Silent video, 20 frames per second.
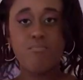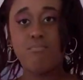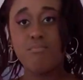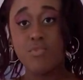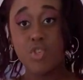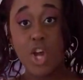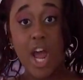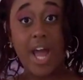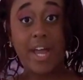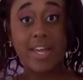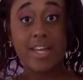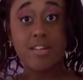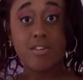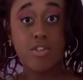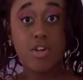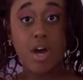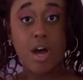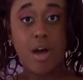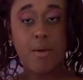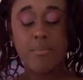jacket
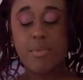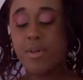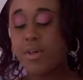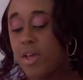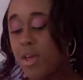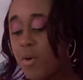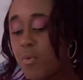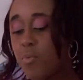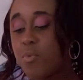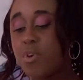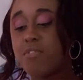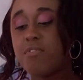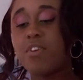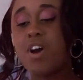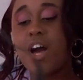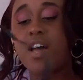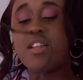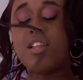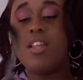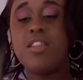top. We've
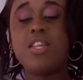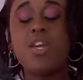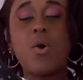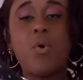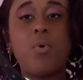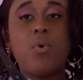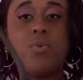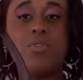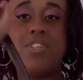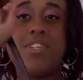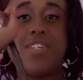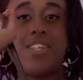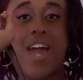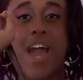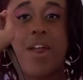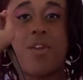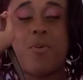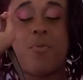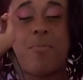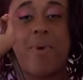got the old
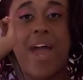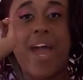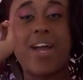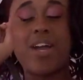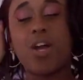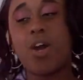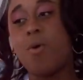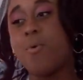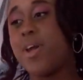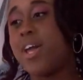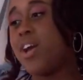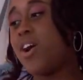saddlebag going